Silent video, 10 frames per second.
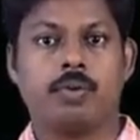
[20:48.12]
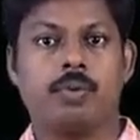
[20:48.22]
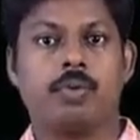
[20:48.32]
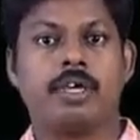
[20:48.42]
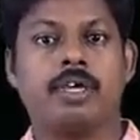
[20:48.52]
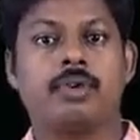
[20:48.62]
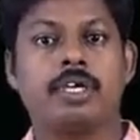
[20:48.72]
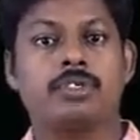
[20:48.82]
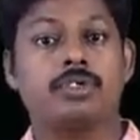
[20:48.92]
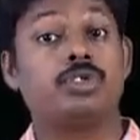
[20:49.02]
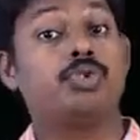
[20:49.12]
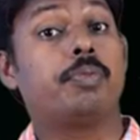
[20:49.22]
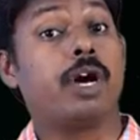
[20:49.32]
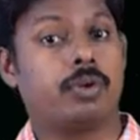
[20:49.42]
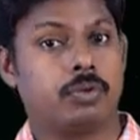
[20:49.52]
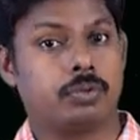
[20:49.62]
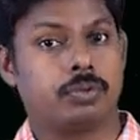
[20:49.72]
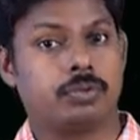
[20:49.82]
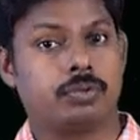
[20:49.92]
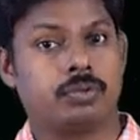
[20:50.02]
What are you going to do tomorrow?
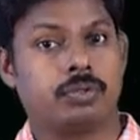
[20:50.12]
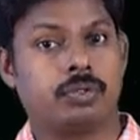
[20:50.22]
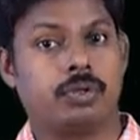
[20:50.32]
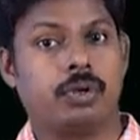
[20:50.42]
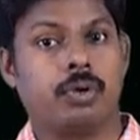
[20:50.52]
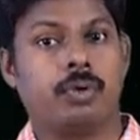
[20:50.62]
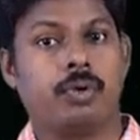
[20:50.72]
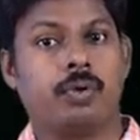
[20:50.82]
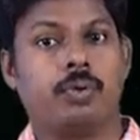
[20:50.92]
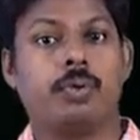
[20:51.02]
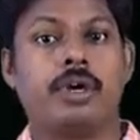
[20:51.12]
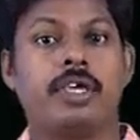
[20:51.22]
What